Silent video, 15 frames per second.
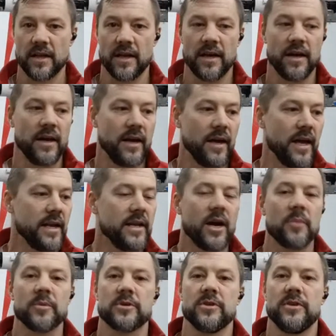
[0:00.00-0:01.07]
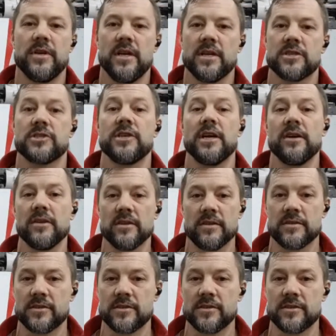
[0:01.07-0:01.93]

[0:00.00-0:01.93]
any opportunity to share the